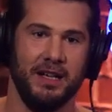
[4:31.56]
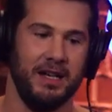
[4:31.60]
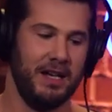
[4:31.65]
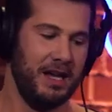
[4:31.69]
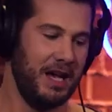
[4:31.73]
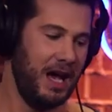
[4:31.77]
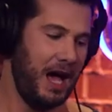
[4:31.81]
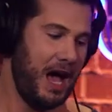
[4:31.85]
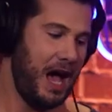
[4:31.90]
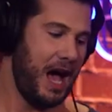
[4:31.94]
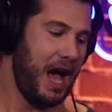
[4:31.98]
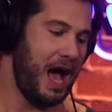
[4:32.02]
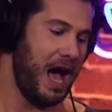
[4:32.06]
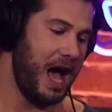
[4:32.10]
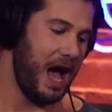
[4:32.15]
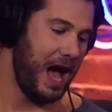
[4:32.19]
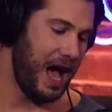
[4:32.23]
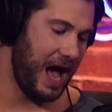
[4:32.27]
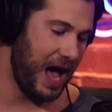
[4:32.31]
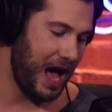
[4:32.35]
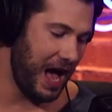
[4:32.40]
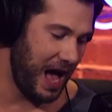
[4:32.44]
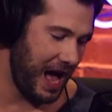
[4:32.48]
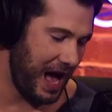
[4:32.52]

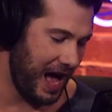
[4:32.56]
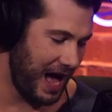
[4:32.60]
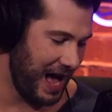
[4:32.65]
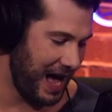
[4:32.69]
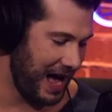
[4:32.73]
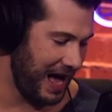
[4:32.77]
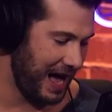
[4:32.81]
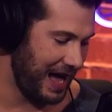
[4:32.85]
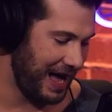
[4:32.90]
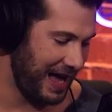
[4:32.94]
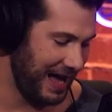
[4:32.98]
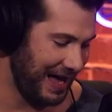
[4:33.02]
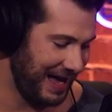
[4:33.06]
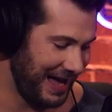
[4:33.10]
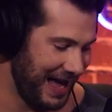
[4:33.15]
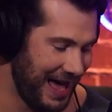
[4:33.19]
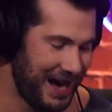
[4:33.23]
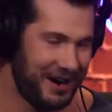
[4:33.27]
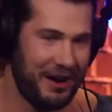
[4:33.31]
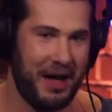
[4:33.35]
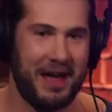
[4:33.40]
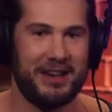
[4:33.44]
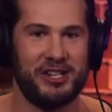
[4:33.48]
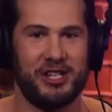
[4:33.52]

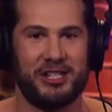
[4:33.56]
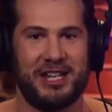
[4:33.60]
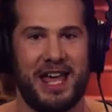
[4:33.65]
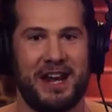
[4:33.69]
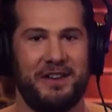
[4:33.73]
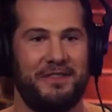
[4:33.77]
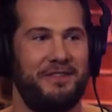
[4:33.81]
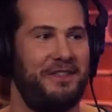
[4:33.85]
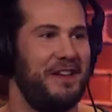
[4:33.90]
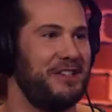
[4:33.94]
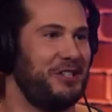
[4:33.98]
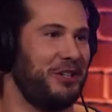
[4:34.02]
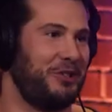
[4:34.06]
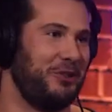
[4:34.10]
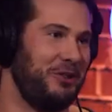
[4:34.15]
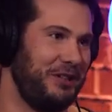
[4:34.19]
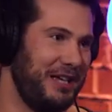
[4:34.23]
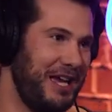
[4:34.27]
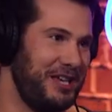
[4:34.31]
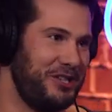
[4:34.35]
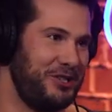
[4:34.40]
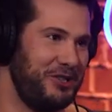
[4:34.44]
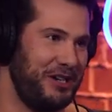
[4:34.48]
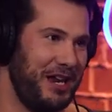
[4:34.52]
I just had a physical
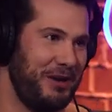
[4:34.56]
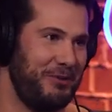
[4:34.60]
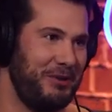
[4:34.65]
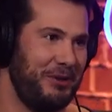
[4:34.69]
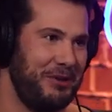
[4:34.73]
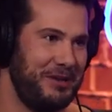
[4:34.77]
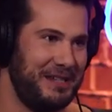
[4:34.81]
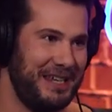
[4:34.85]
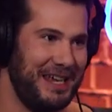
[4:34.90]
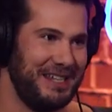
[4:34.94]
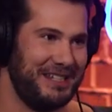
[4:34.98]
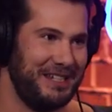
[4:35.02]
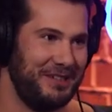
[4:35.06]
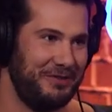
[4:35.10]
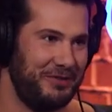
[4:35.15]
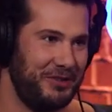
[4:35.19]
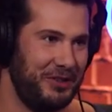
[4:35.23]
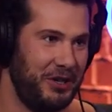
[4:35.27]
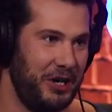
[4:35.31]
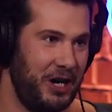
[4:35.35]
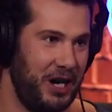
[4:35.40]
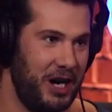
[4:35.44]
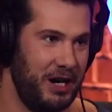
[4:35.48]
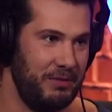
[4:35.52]
yesterday where they were testing
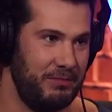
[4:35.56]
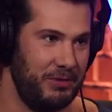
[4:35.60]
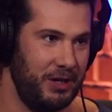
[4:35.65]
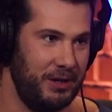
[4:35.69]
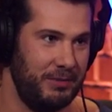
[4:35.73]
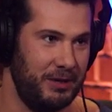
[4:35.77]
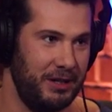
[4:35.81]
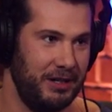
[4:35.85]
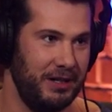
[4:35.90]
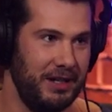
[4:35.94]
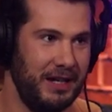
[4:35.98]
for a heart murmur.